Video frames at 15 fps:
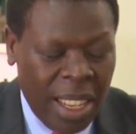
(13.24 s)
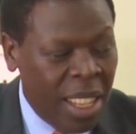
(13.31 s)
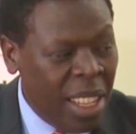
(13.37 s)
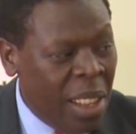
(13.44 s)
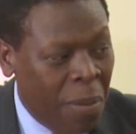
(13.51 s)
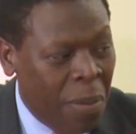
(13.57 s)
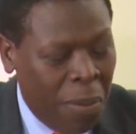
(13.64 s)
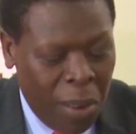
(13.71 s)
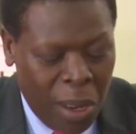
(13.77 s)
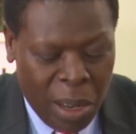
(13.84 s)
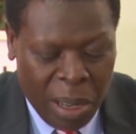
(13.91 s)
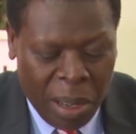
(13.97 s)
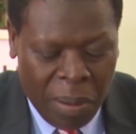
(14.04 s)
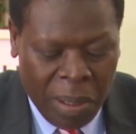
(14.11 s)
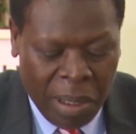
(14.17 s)
the
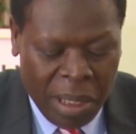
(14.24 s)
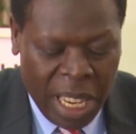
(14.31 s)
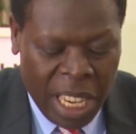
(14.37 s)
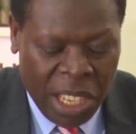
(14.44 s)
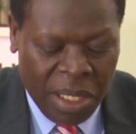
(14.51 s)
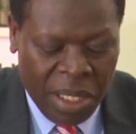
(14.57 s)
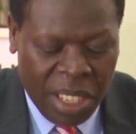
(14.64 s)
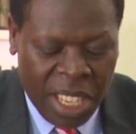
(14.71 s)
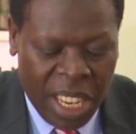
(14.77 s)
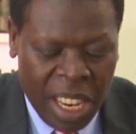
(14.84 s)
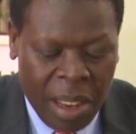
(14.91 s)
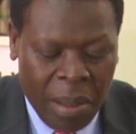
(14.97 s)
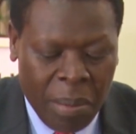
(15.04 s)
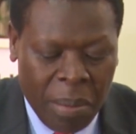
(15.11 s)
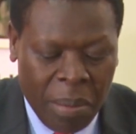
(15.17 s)
Ford Foundation
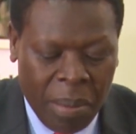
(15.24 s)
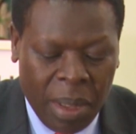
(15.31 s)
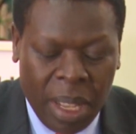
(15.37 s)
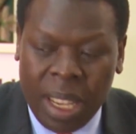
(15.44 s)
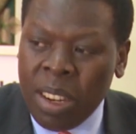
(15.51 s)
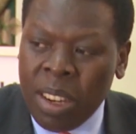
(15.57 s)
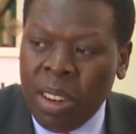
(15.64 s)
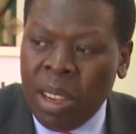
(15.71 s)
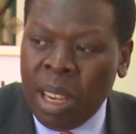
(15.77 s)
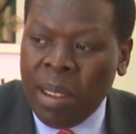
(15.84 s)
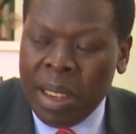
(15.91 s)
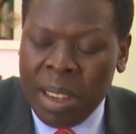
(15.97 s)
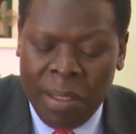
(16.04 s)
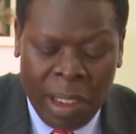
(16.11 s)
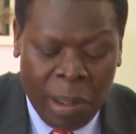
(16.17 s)
team, all
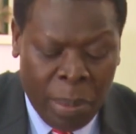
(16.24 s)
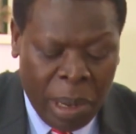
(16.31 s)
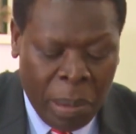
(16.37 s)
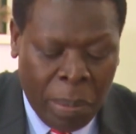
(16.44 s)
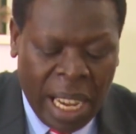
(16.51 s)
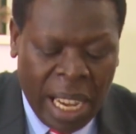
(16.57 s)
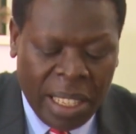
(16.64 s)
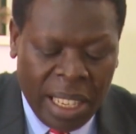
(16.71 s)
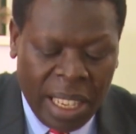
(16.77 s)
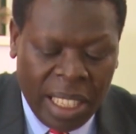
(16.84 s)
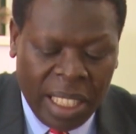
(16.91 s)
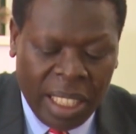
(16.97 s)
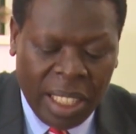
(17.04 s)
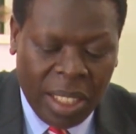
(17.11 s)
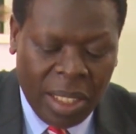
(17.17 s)
our development
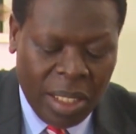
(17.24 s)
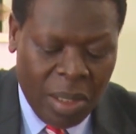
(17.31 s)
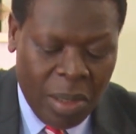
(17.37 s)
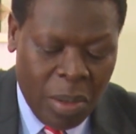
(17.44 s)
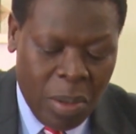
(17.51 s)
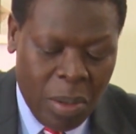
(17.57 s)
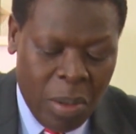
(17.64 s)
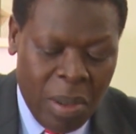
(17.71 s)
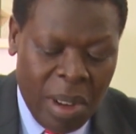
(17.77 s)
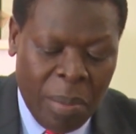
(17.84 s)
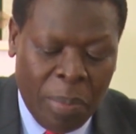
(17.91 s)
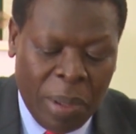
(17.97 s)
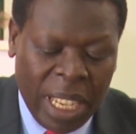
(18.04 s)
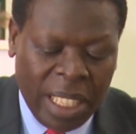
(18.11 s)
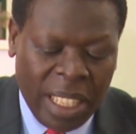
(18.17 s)
partners who are
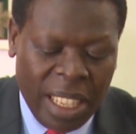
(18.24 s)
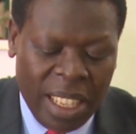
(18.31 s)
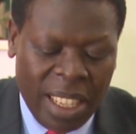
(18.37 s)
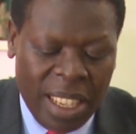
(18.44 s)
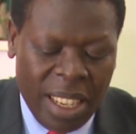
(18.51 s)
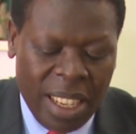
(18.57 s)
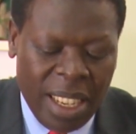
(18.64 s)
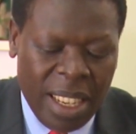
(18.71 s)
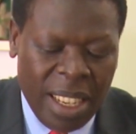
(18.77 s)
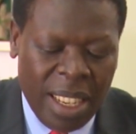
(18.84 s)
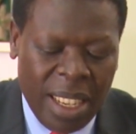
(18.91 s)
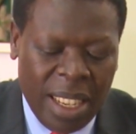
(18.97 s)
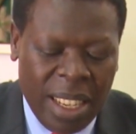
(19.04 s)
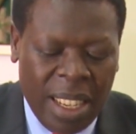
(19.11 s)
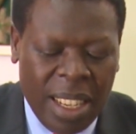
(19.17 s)
present,
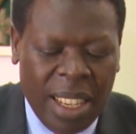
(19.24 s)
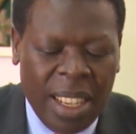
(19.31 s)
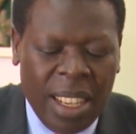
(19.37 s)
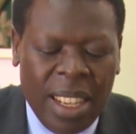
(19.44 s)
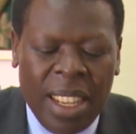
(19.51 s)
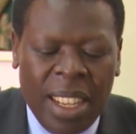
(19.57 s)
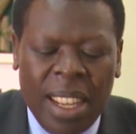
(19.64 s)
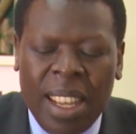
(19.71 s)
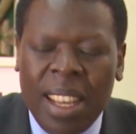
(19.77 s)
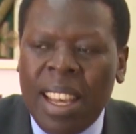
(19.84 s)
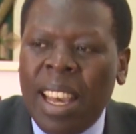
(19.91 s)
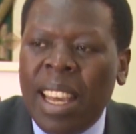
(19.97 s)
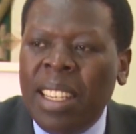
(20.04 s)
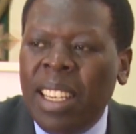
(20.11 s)
and